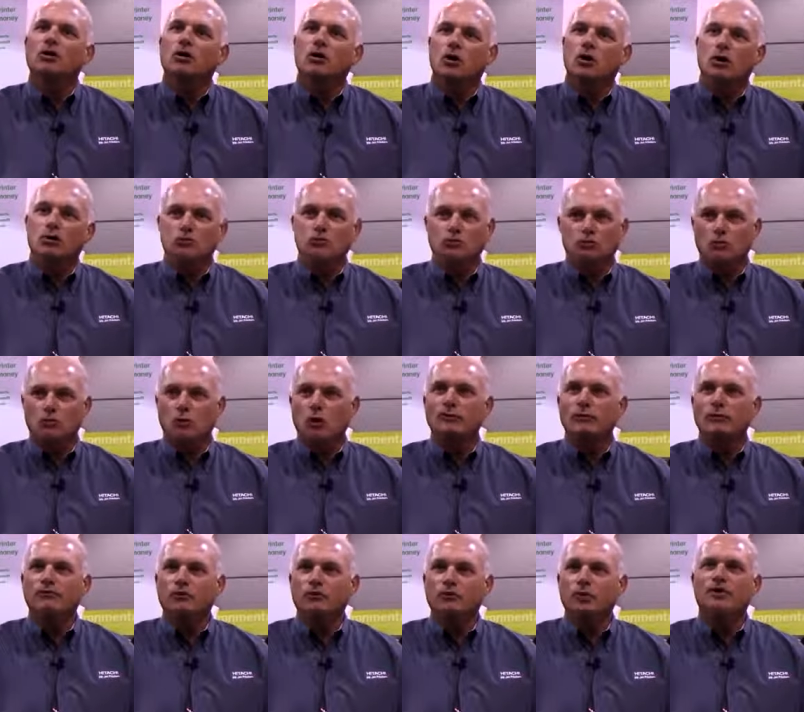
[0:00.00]
or
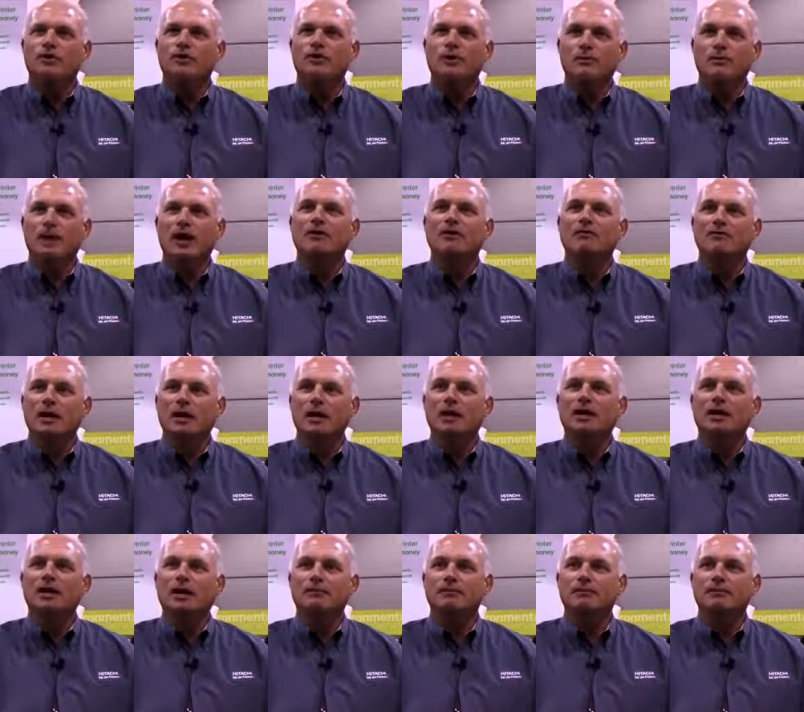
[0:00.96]
one-fourth the amount of
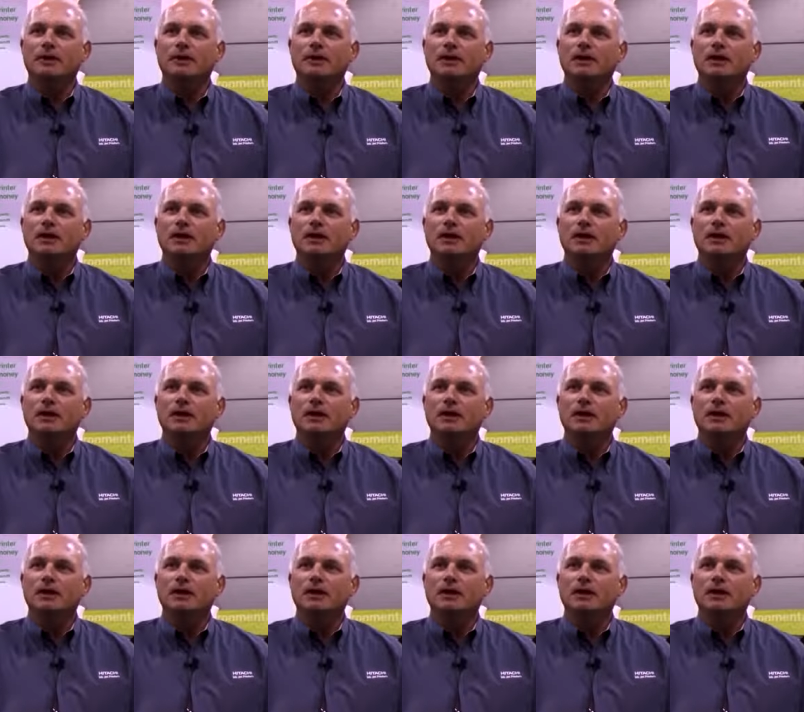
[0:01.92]
makeup.